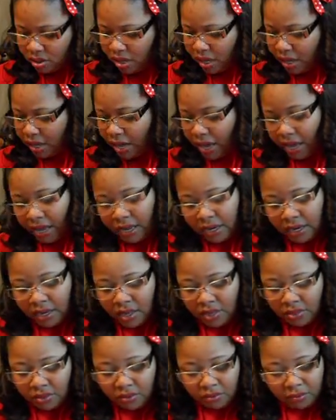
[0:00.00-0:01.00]
I got
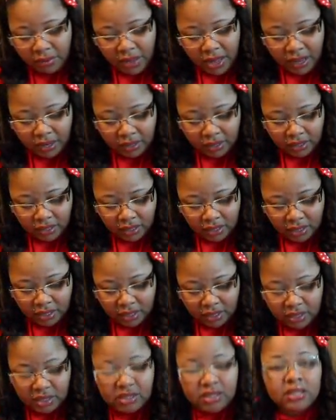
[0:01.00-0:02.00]
another palette,
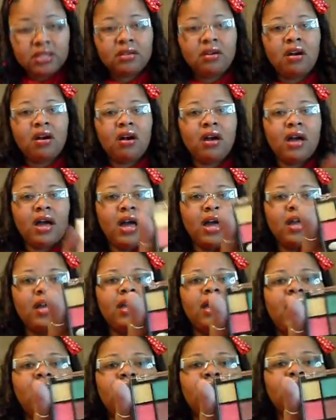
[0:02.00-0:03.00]
and this is called Eye
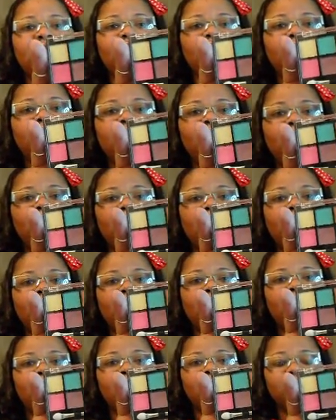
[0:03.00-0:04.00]
Candy from LA
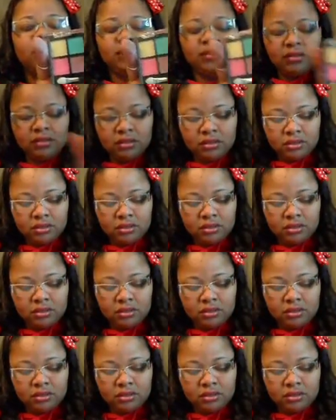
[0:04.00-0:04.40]
Colors.